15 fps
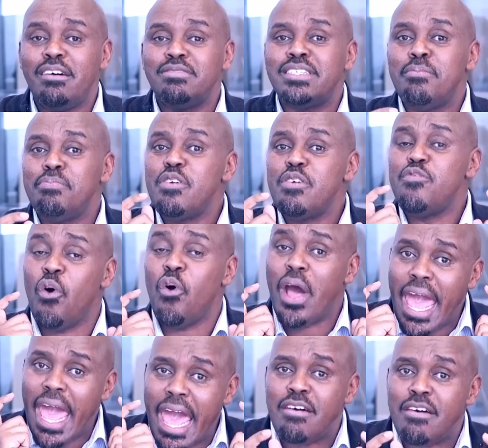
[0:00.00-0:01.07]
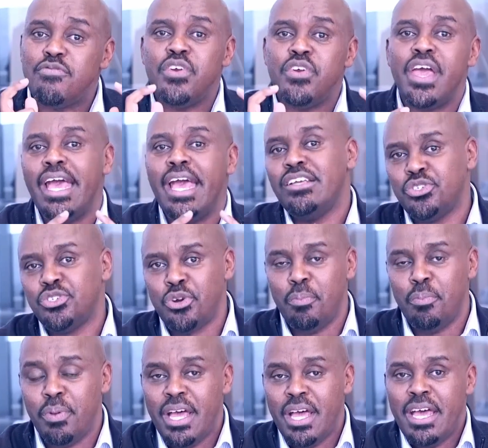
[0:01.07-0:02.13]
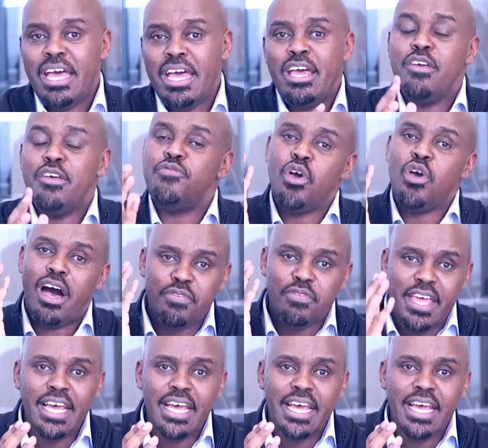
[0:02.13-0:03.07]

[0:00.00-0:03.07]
something for every age group. If you have